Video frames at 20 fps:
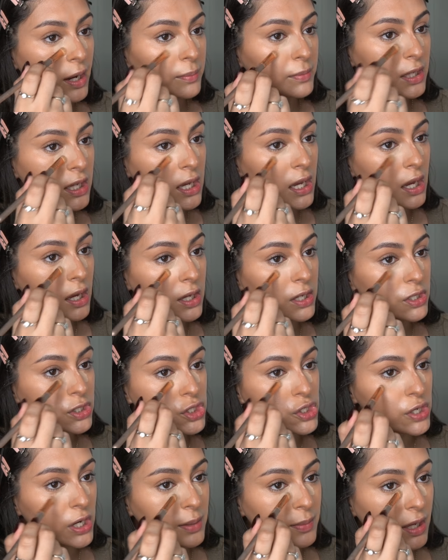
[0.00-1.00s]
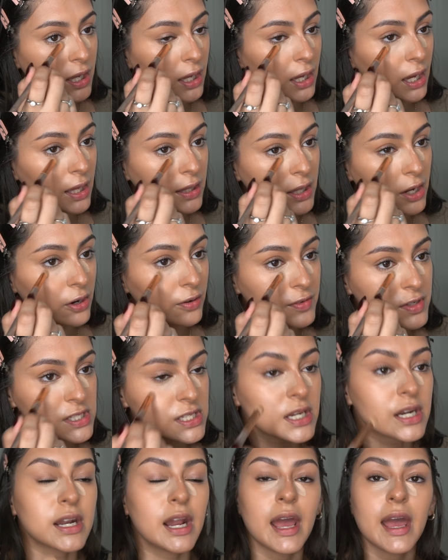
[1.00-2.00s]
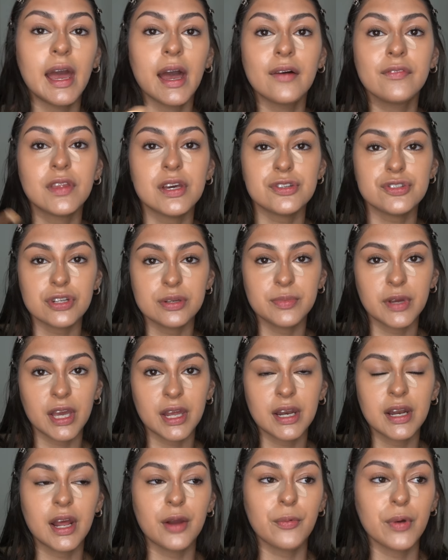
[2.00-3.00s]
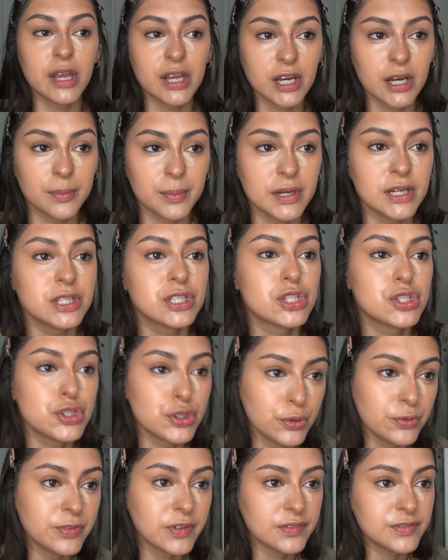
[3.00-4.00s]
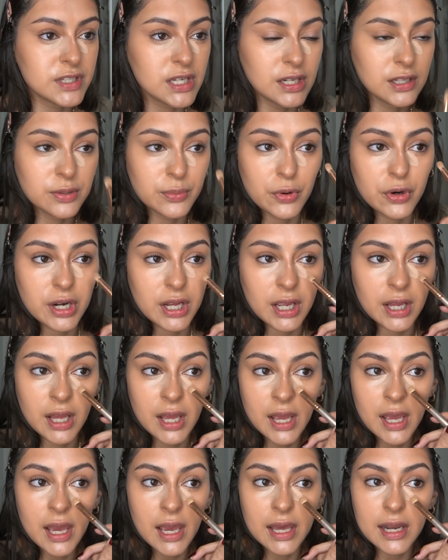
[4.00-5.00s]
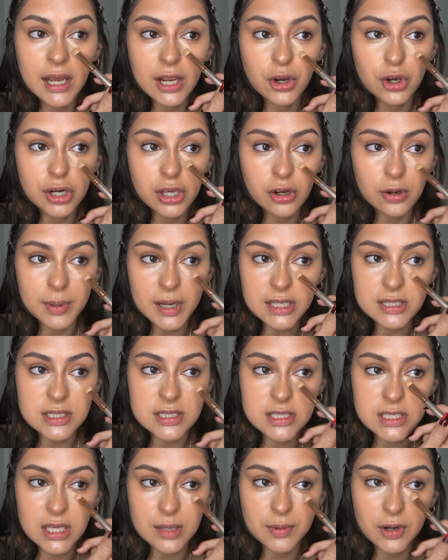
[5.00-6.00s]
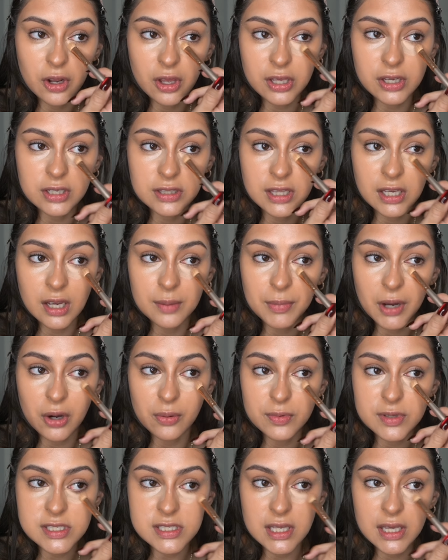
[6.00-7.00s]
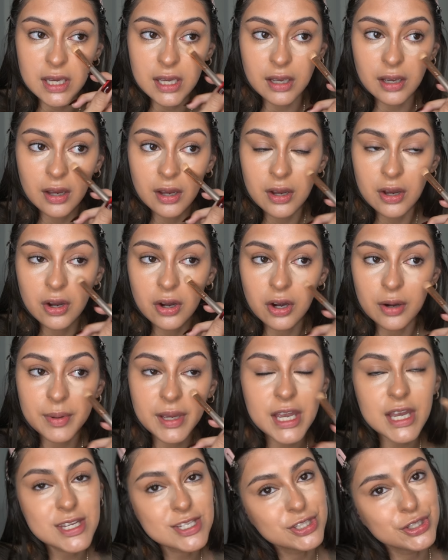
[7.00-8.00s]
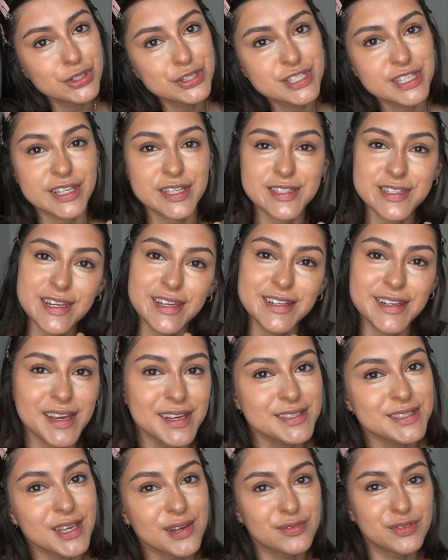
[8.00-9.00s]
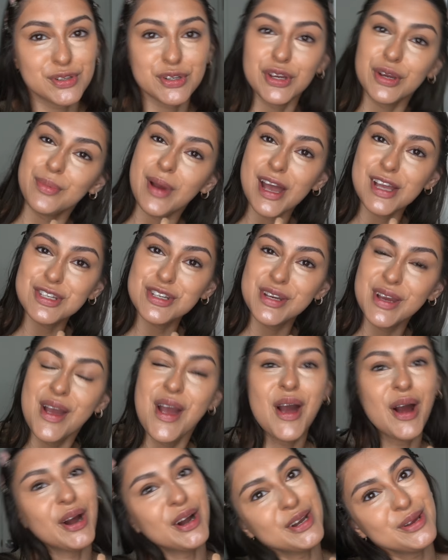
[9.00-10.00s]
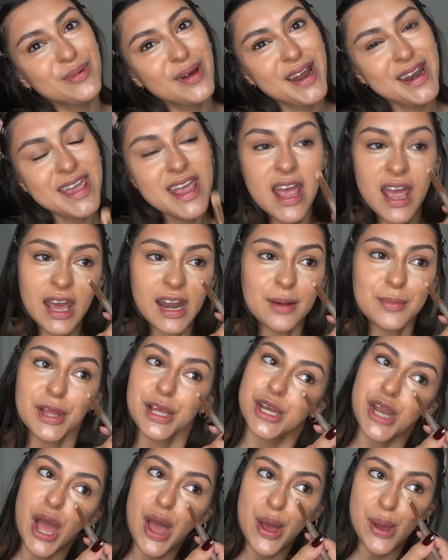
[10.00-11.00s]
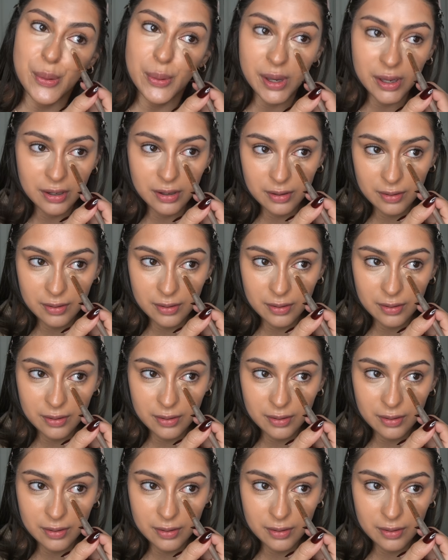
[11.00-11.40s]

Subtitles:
I'm like dreaming, and then all of a sudden I have that dream again, and I wake up and it's 2:15 in the morning, and I couldn't go back to sleep, and all I could think about was like, oh my gosh, there's 16 days left to your pageant. Are you ready? And I'm like, no.